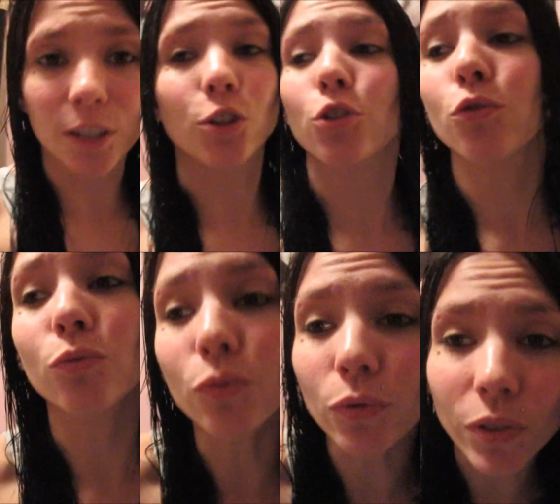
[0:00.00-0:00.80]

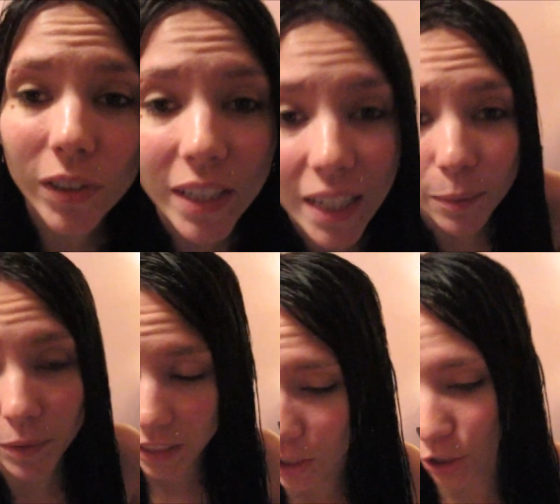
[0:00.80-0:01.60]

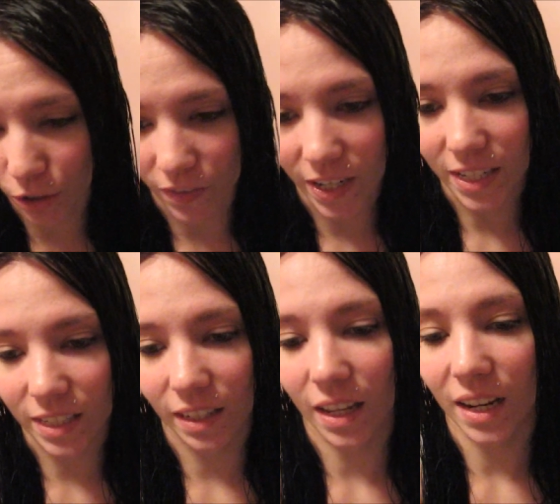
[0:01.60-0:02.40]
extremely
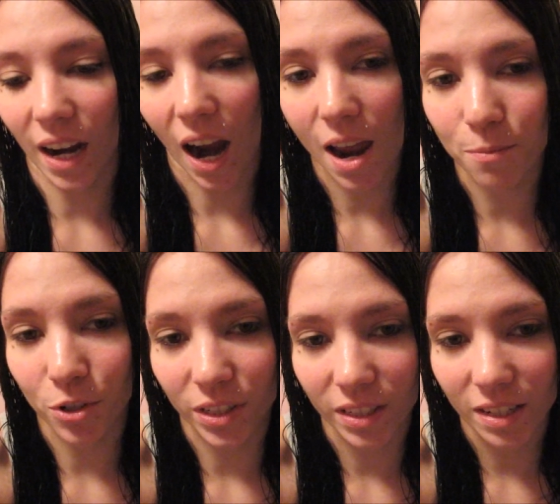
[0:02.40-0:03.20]
nervous. Like
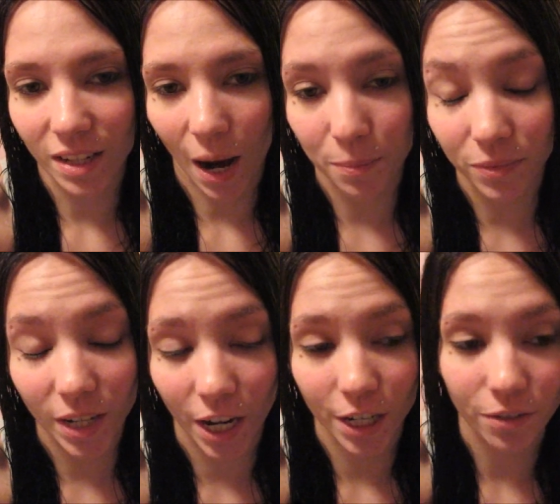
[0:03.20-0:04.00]
I'm just, I'm
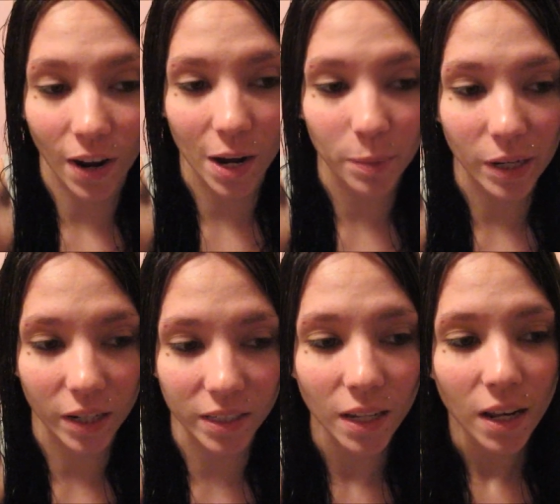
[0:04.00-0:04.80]
terrified
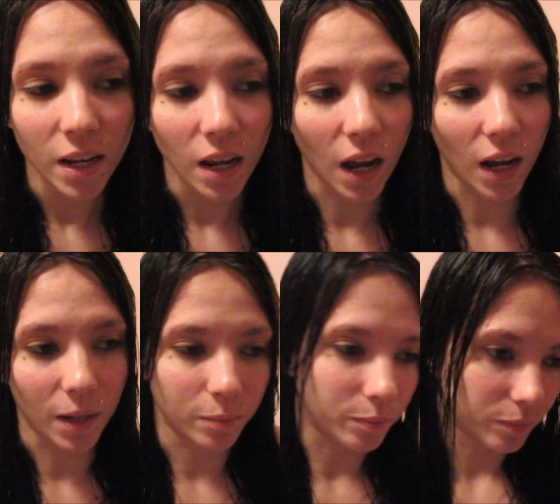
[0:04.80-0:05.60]
because
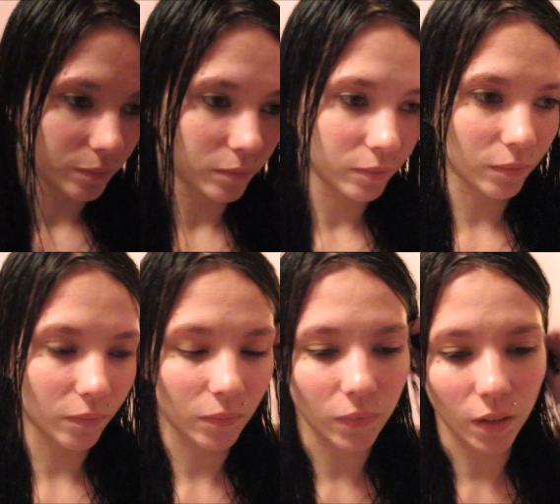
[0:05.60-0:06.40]
um,
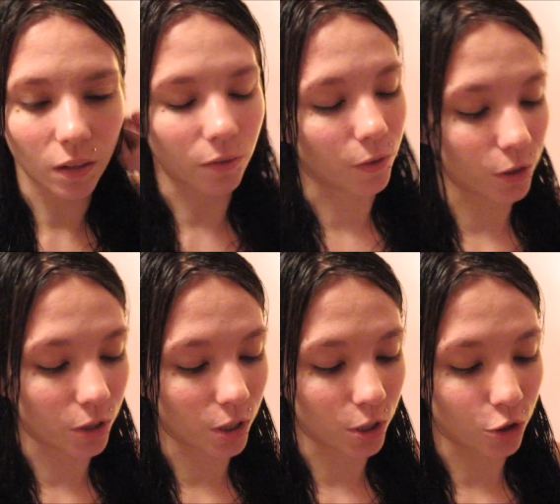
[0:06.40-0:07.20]

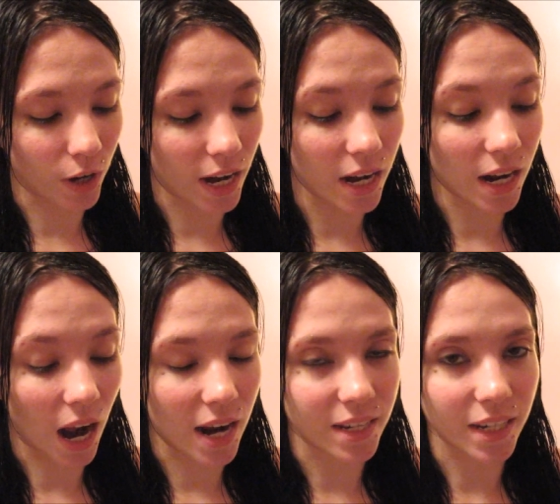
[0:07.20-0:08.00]
for the
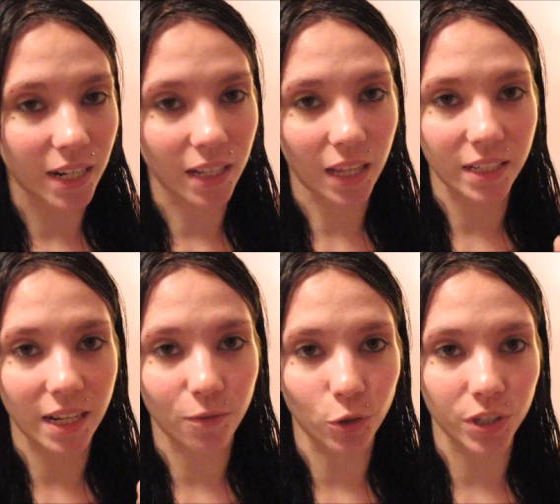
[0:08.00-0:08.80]
training I did like
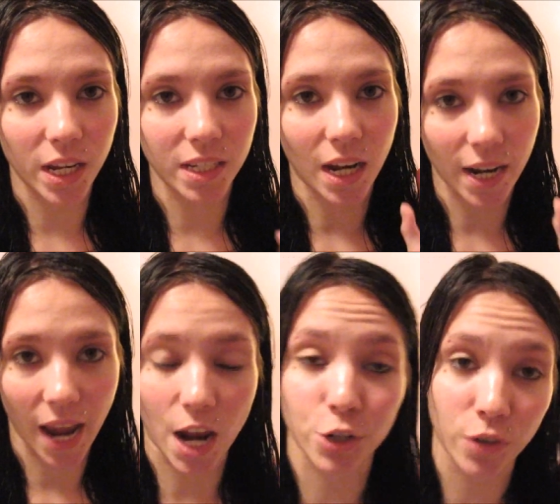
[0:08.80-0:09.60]
several days on
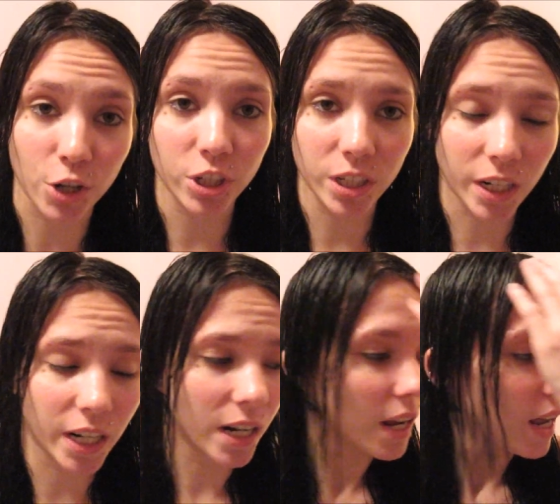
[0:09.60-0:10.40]
cash
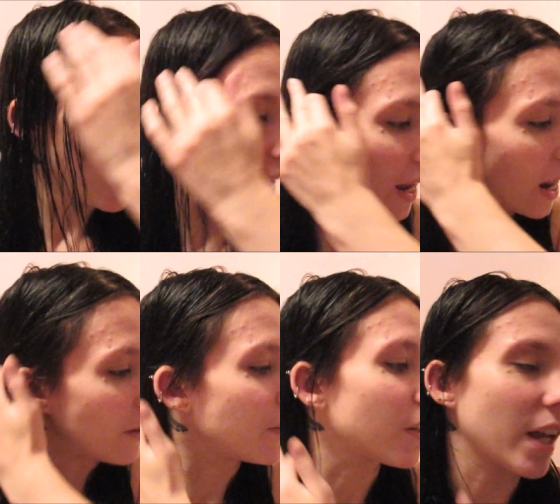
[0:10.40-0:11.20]
register and
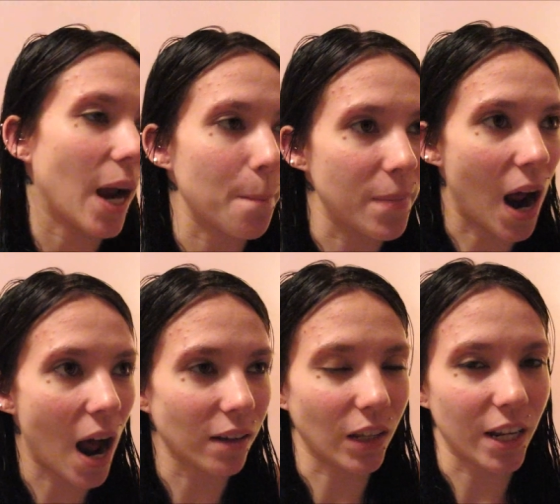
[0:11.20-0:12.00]
I feel like I'm
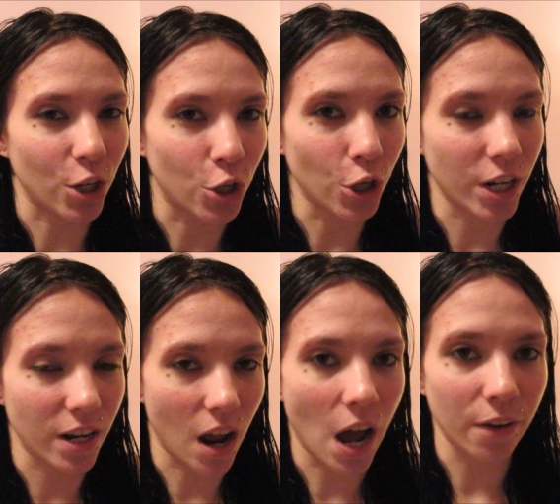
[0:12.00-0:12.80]
not like good
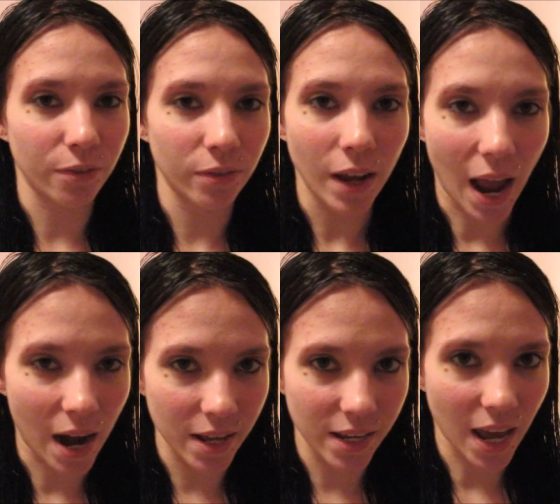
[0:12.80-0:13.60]
enough
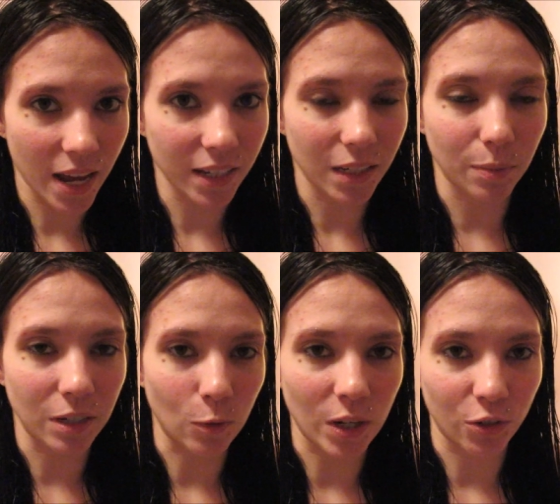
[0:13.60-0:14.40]
at it yet to
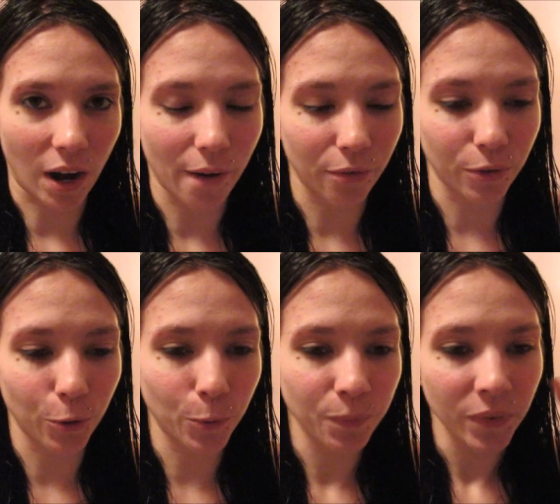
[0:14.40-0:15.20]
be doing
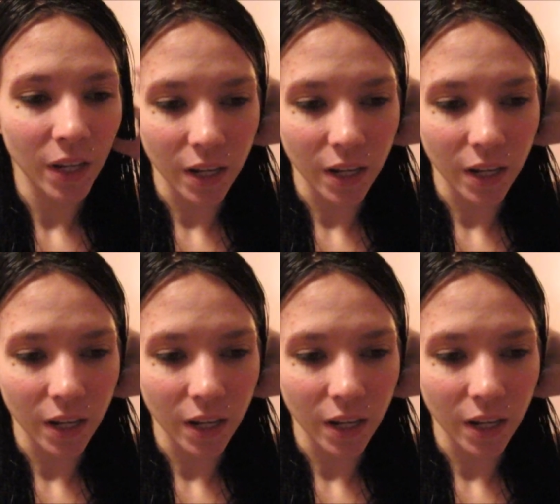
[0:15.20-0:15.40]
drive-thru.